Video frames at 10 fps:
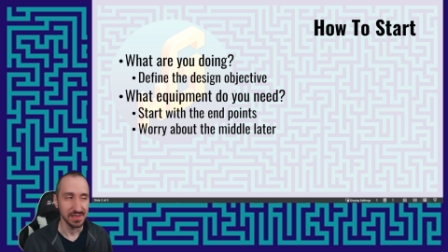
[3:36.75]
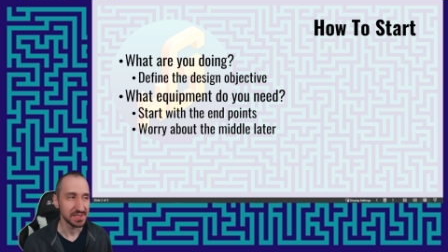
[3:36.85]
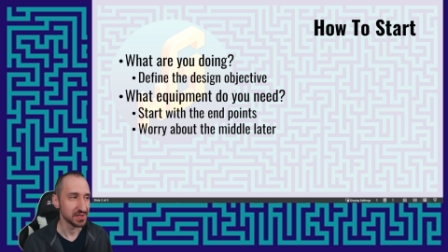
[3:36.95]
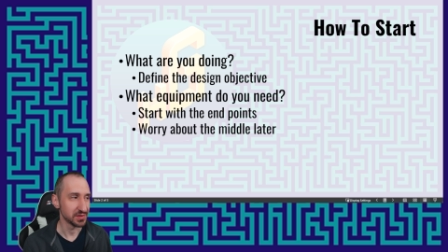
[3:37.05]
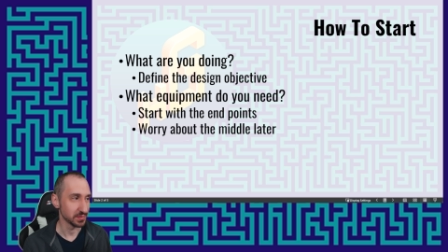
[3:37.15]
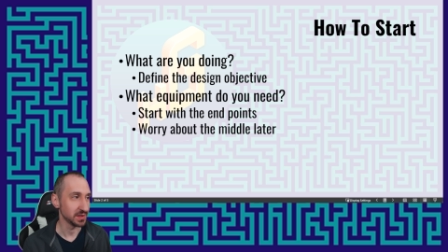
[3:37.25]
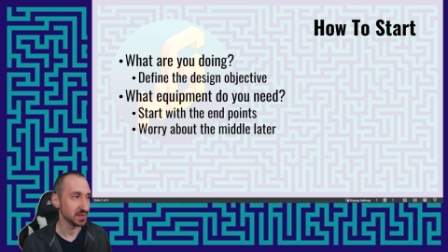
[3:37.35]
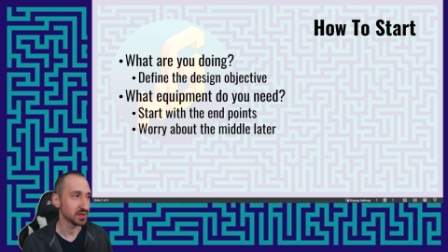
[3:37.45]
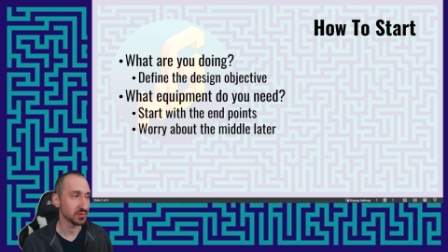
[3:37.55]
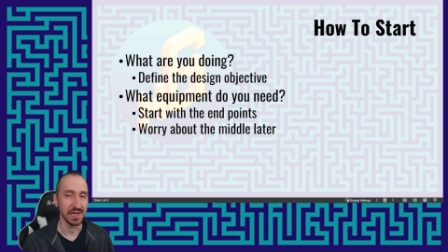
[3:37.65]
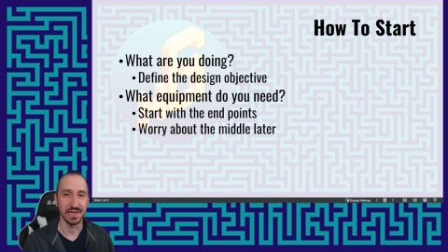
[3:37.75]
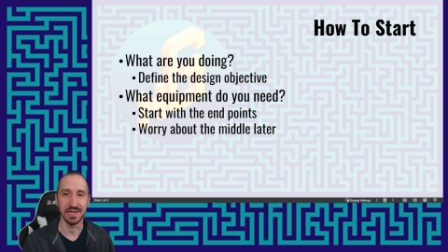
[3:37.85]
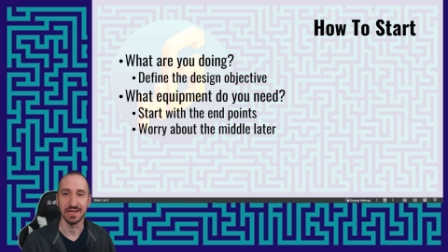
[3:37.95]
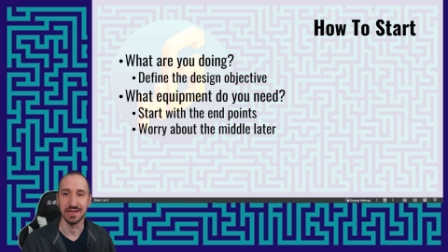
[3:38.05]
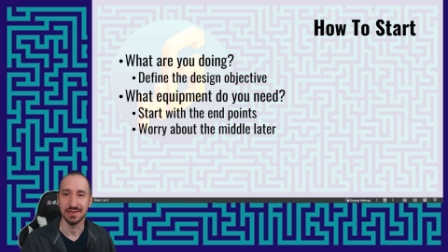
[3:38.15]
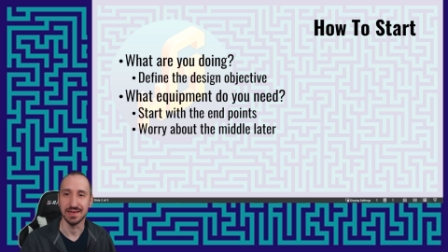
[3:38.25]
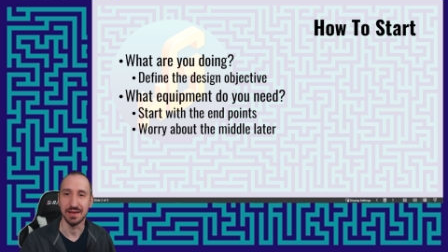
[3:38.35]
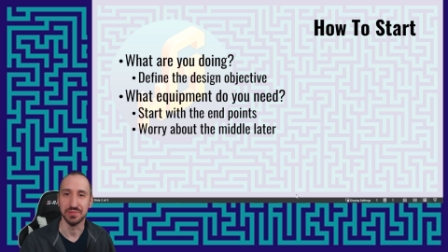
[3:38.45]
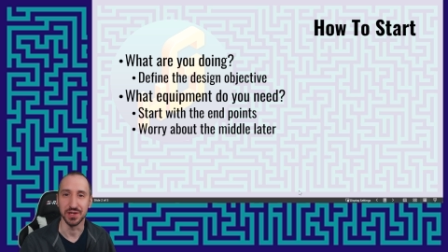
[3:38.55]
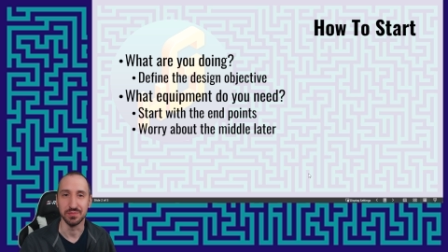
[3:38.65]
This is really creating
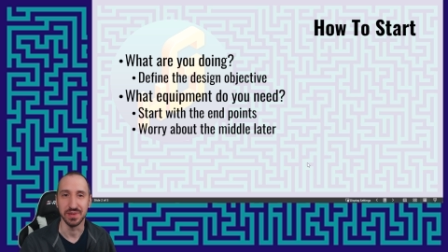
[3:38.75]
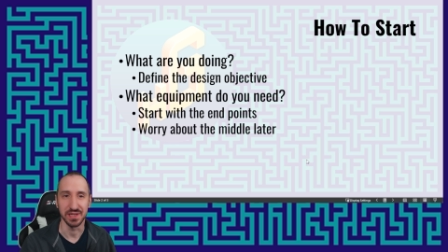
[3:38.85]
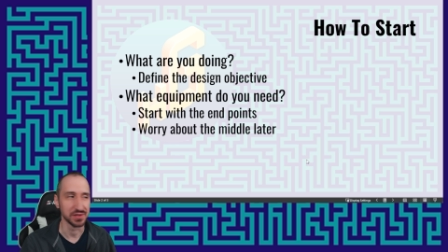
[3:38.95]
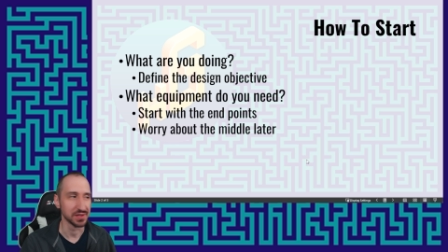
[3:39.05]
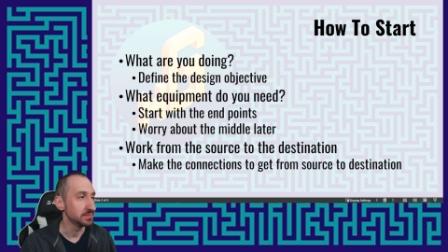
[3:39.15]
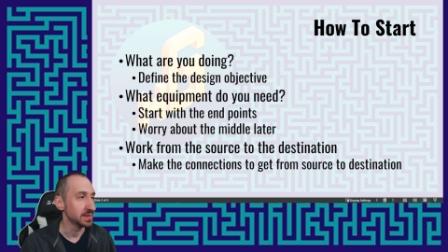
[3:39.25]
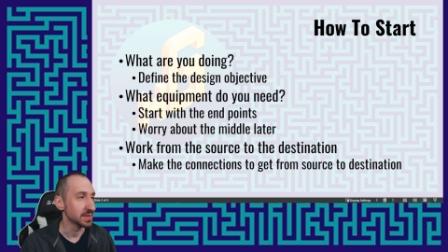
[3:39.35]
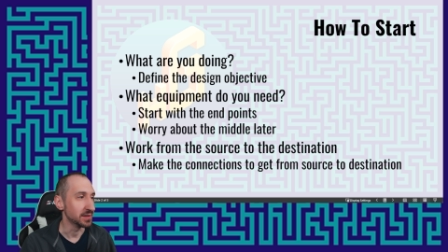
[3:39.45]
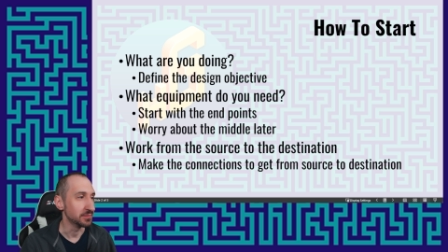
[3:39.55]
that bigger picture, you know?